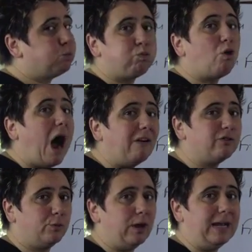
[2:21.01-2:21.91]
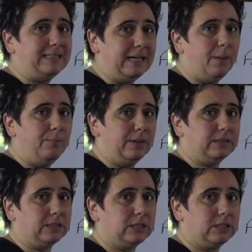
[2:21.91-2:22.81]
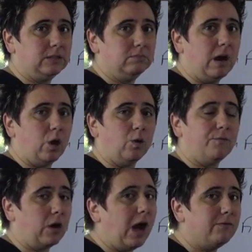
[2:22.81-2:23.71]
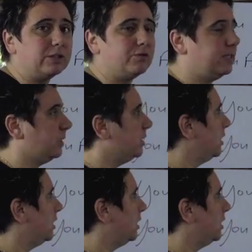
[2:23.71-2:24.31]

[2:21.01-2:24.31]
profitable ATM business model for obvious reasons.